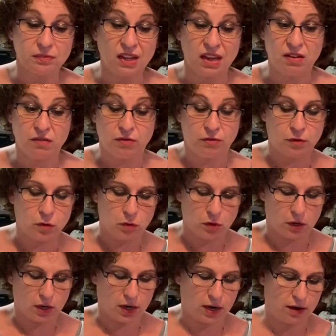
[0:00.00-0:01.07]
and
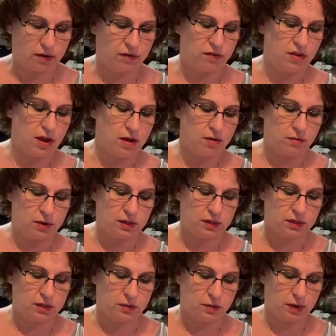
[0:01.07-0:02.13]
4 out of that one.
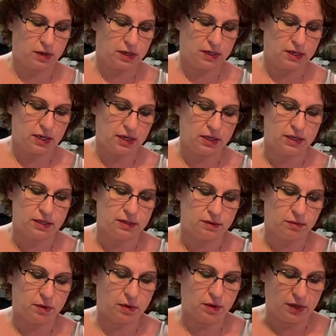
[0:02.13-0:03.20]
So we're going to take this and
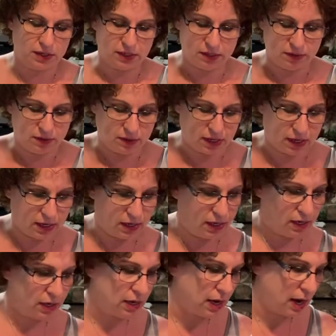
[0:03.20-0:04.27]
we're going to cut it in
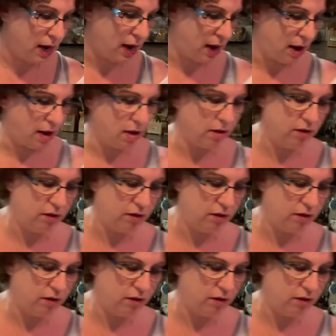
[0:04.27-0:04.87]
half.